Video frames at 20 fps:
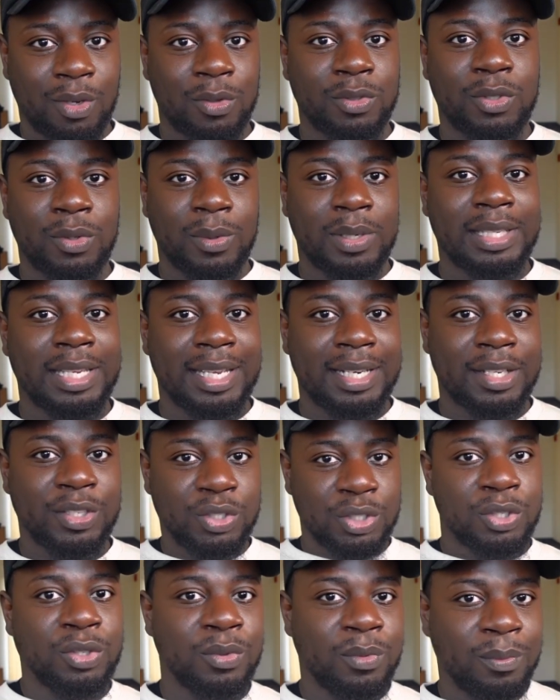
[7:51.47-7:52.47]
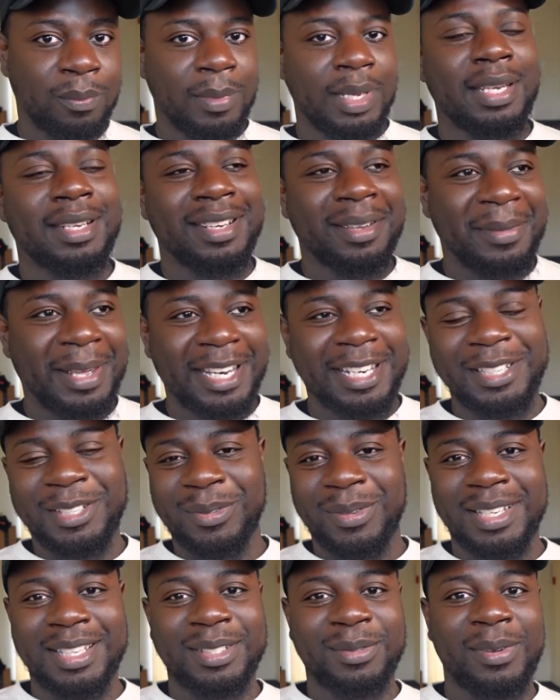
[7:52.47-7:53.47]
go to Atlanta to meet the Baddie
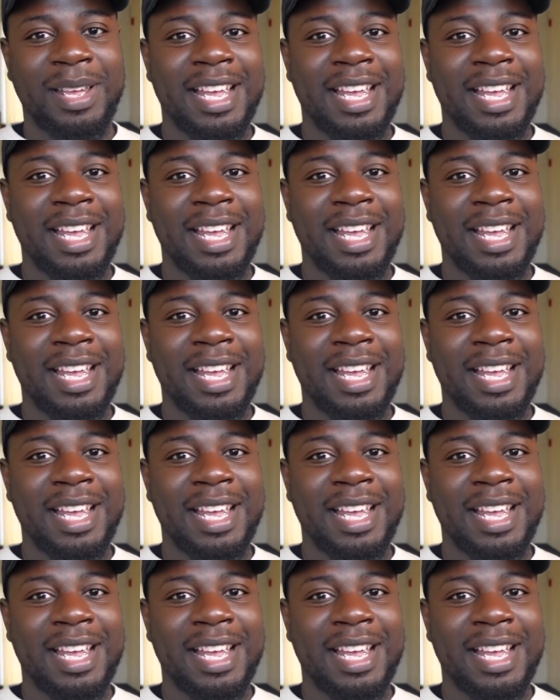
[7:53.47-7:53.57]
Twins.